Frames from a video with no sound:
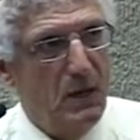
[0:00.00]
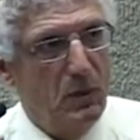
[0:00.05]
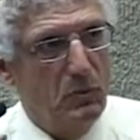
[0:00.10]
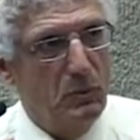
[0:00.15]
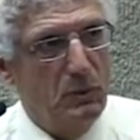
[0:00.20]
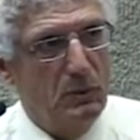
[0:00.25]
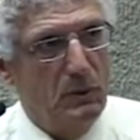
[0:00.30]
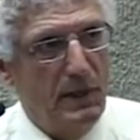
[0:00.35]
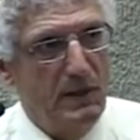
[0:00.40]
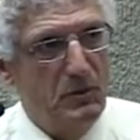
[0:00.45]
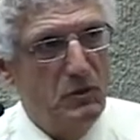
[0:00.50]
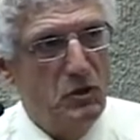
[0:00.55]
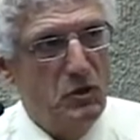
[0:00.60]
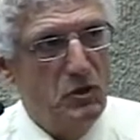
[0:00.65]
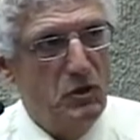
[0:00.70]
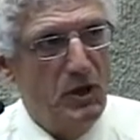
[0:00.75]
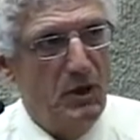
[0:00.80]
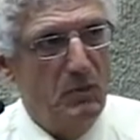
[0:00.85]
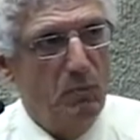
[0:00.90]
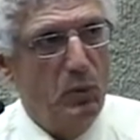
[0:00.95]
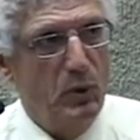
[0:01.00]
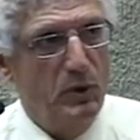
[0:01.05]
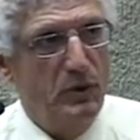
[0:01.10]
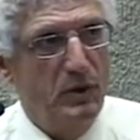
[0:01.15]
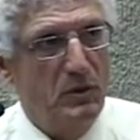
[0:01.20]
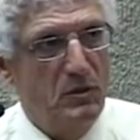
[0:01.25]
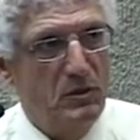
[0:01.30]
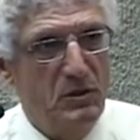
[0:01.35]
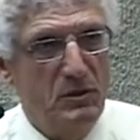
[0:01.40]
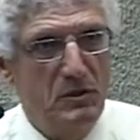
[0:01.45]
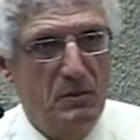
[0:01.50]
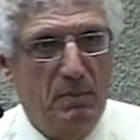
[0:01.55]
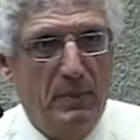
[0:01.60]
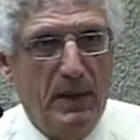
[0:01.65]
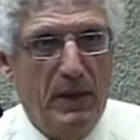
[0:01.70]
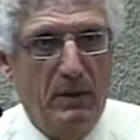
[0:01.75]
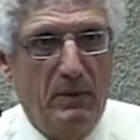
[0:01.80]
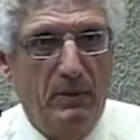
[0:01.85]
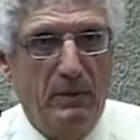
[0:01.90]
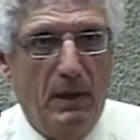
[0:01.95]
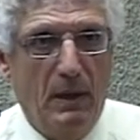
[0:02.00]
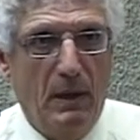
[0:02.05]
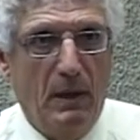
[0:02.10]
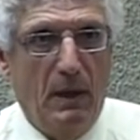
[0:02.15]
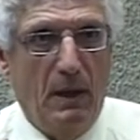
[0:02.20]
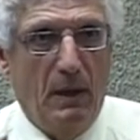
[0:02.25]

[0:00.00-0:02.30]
a relationship where this is about,